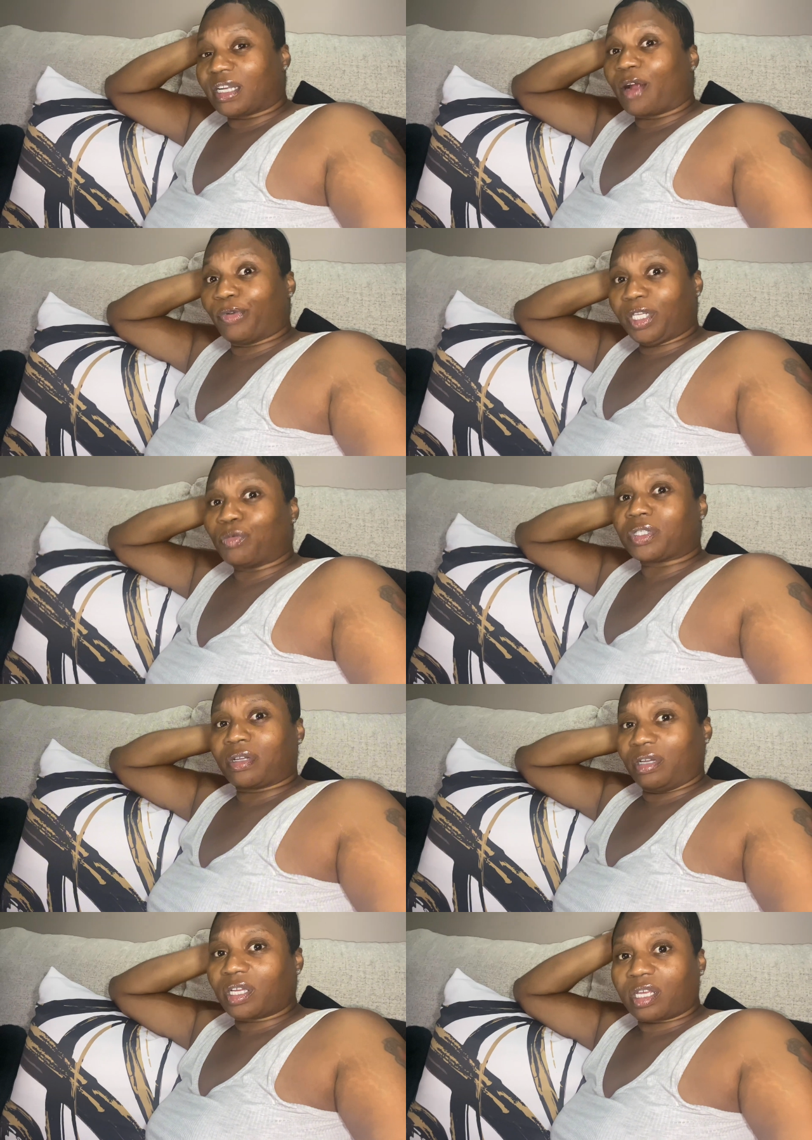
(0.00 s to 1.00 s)
I really was
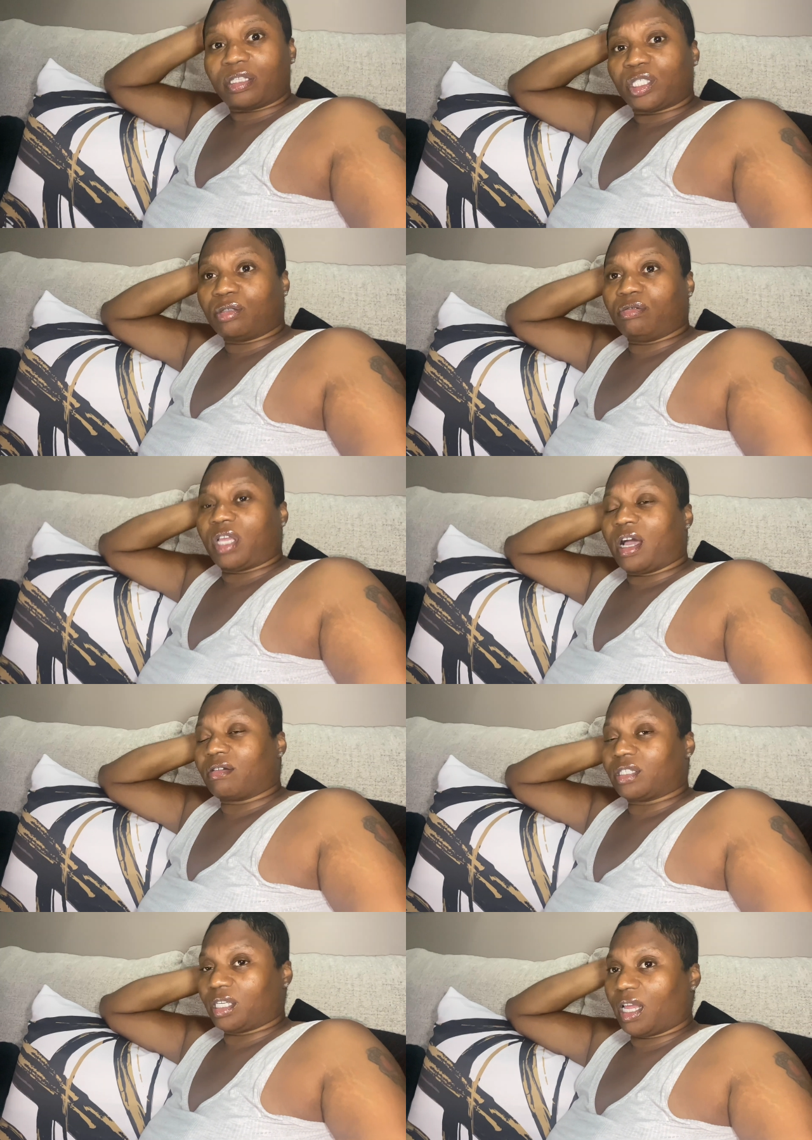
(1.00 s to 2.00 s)
cooking too, y'all,
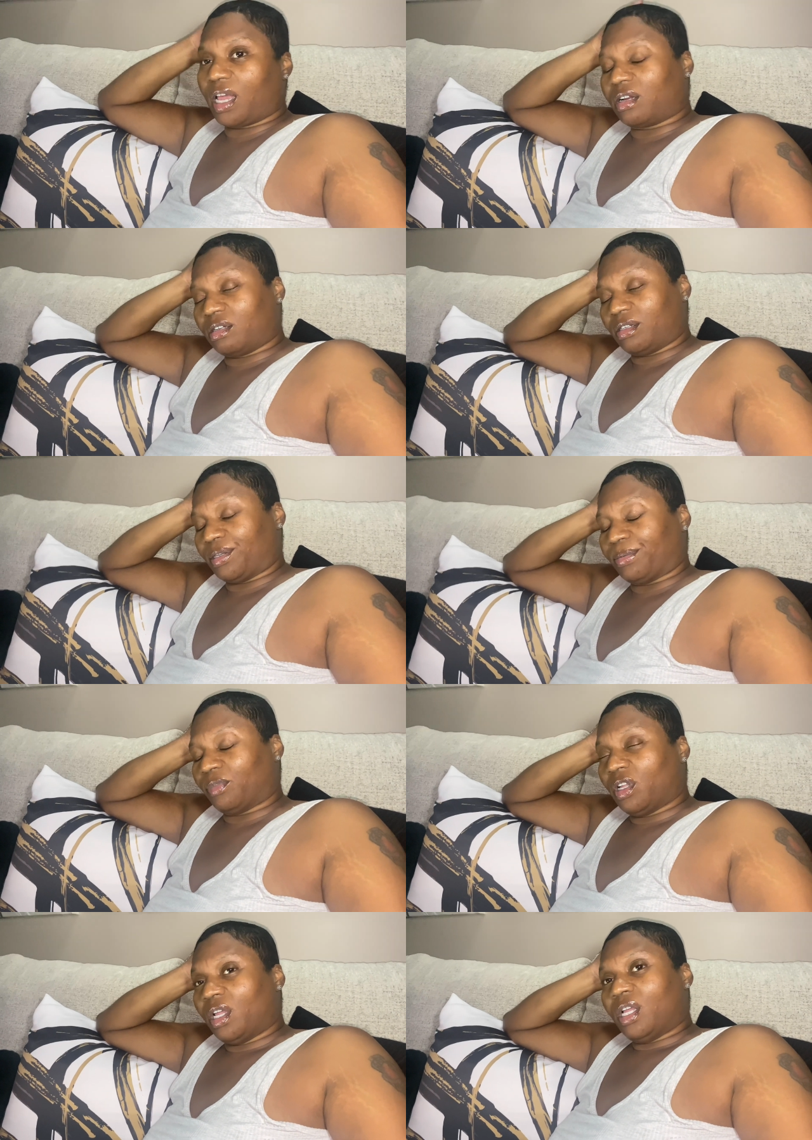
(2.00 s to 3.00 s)
because it had um
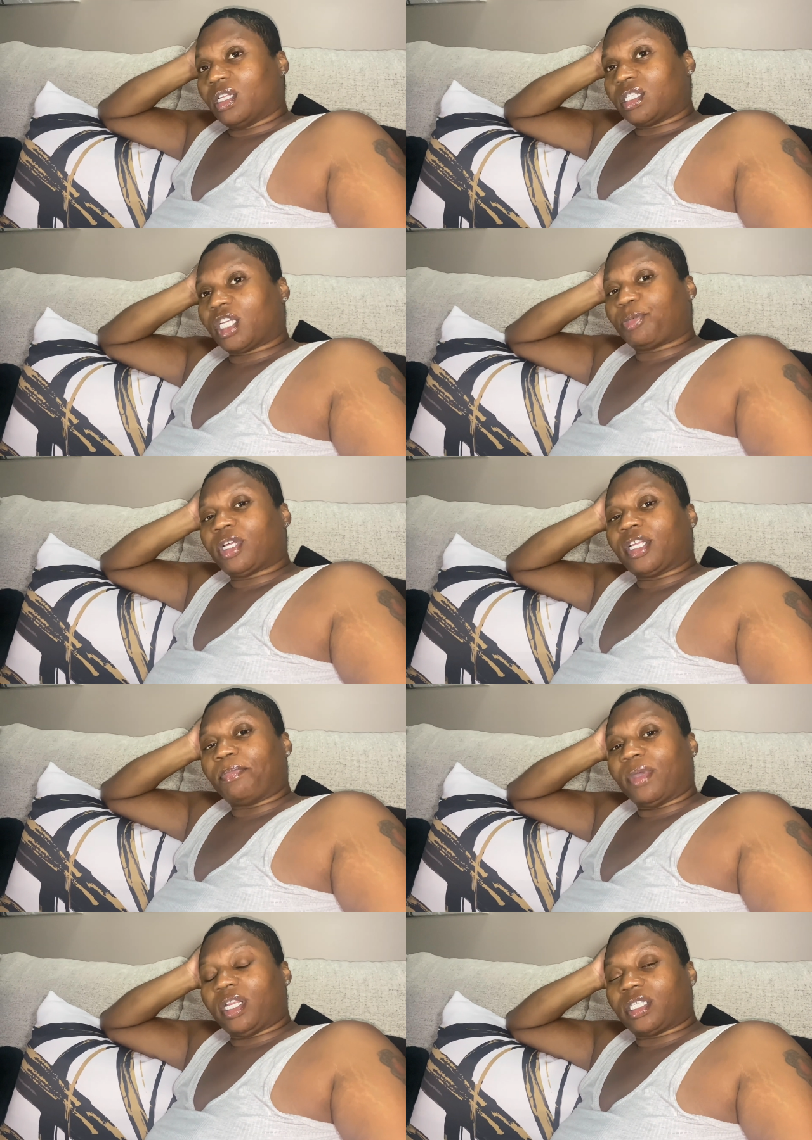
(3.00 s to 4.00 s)
took me a little
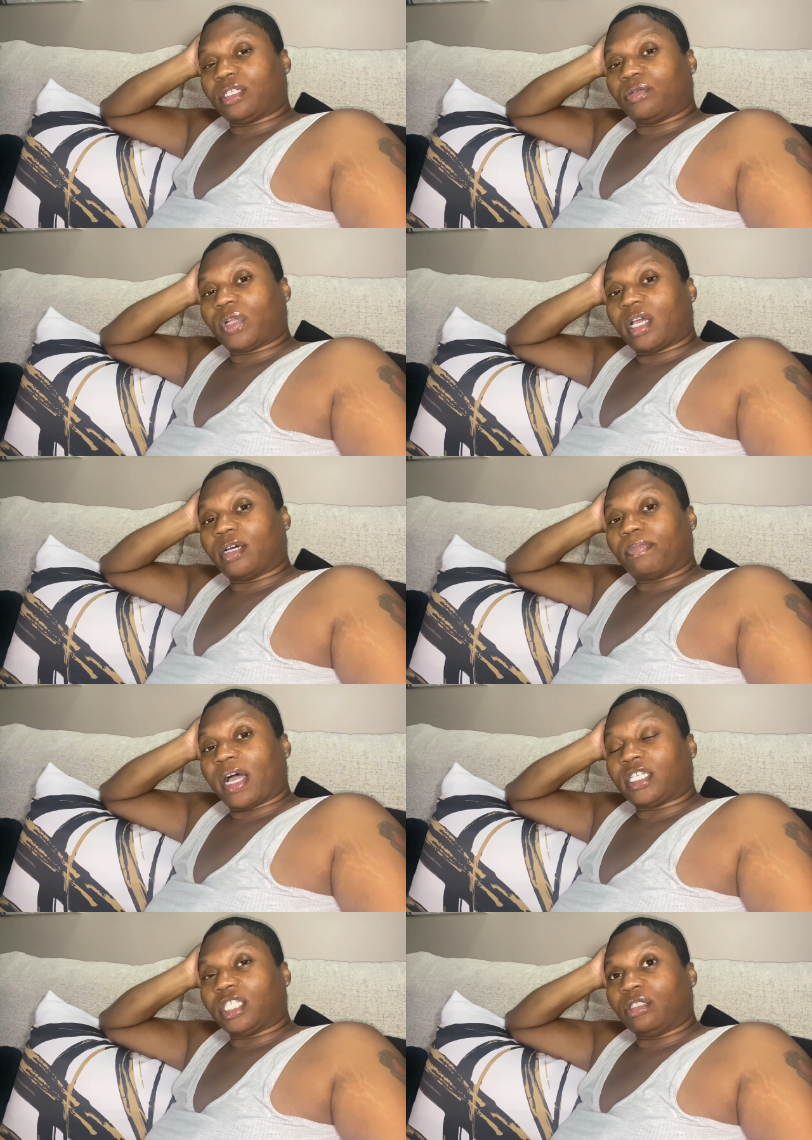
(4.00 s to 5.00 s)
minute to do that
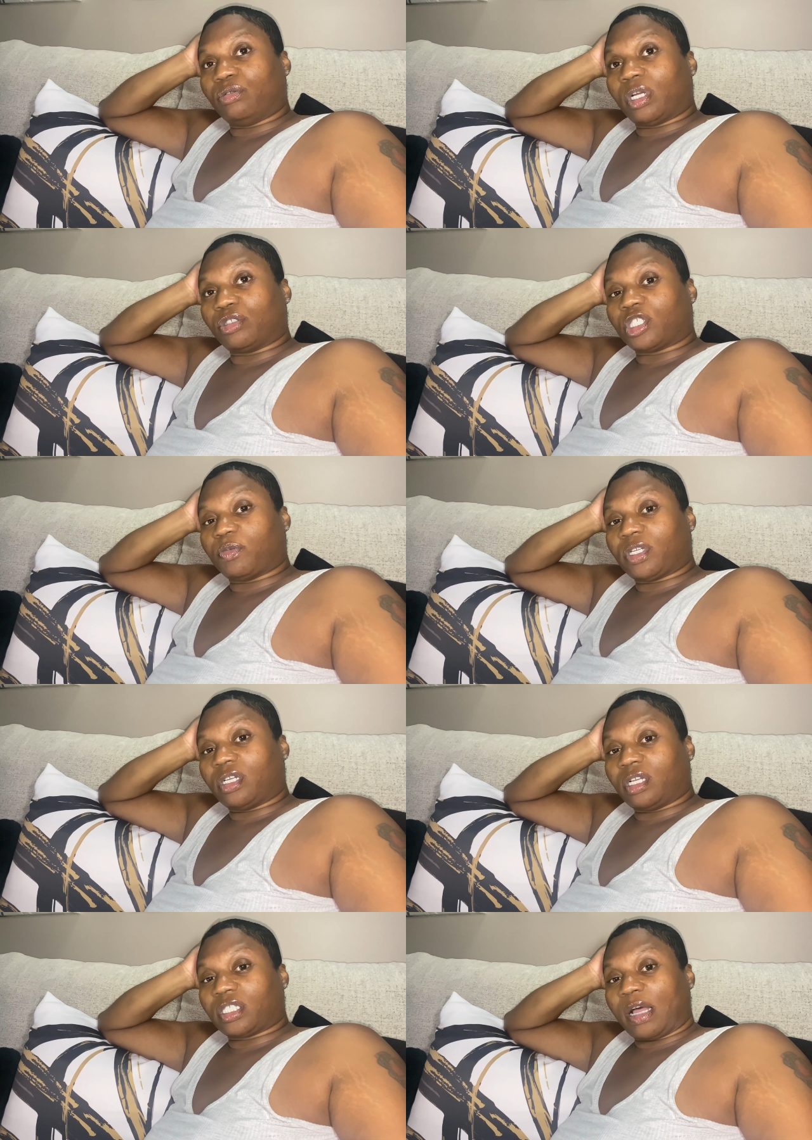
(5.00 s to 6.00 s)
hibachi, you know, just
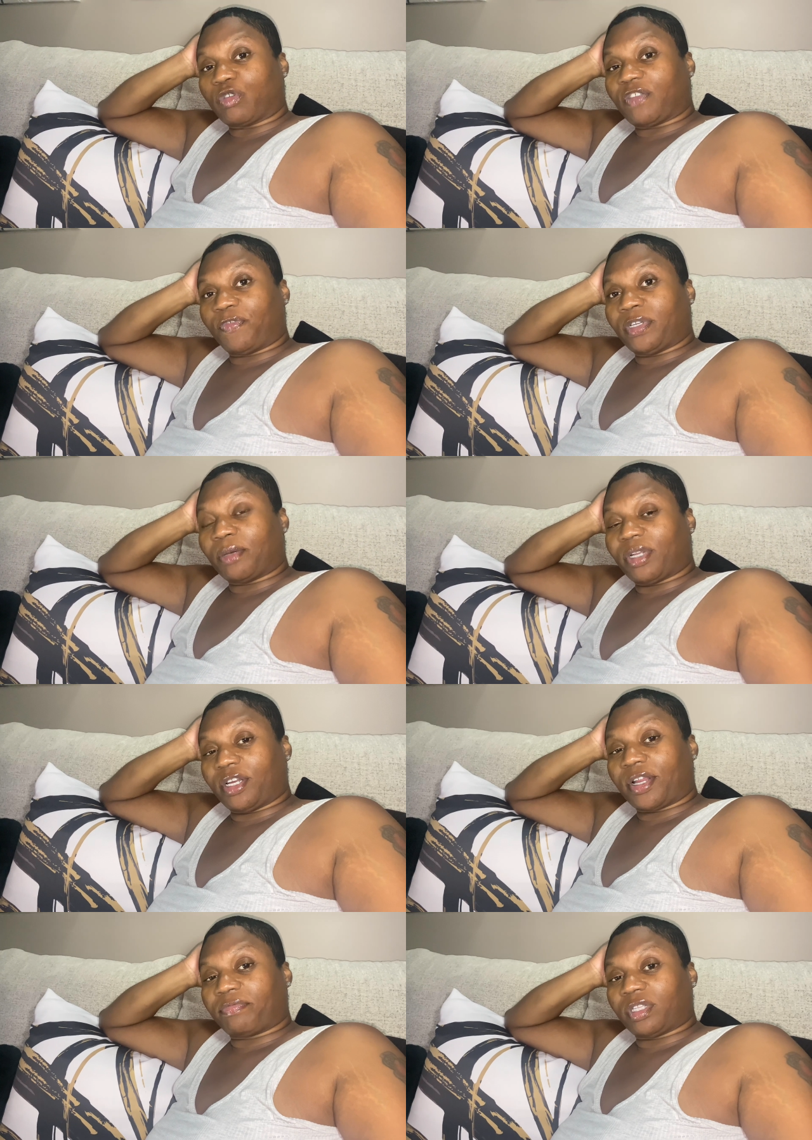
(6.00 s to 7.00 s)
because I was filming
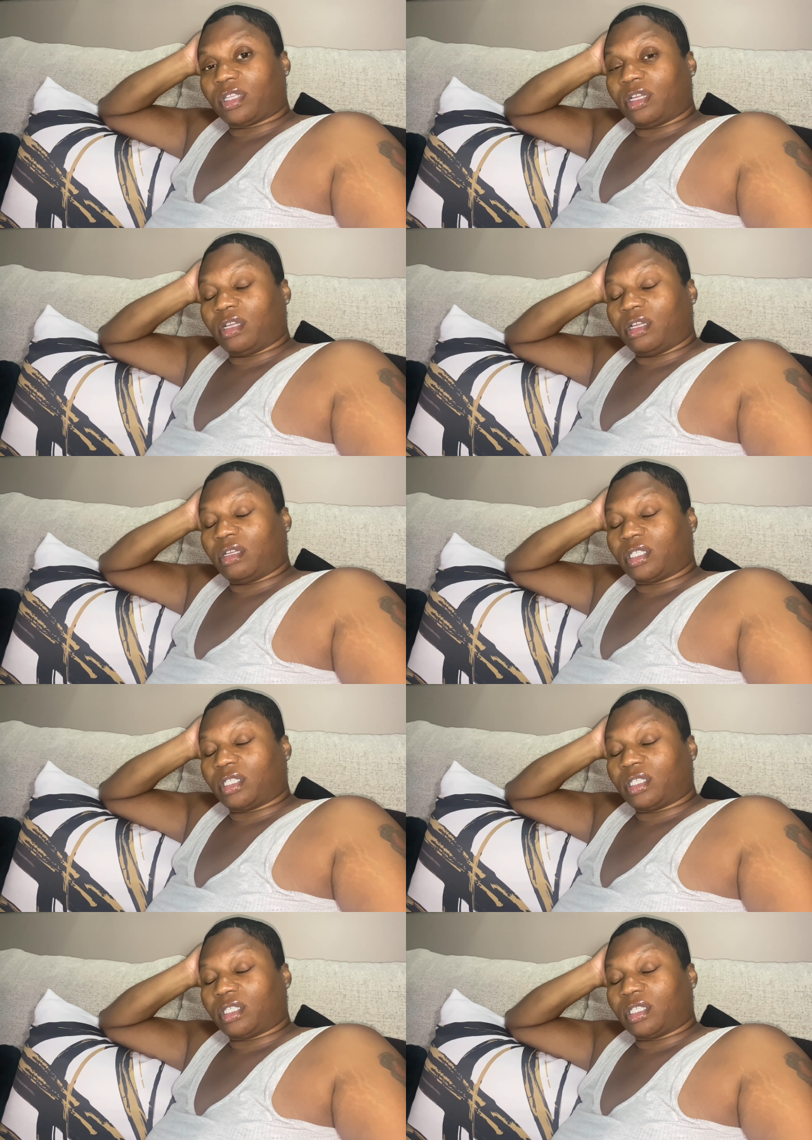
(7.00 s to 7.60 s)
and everything.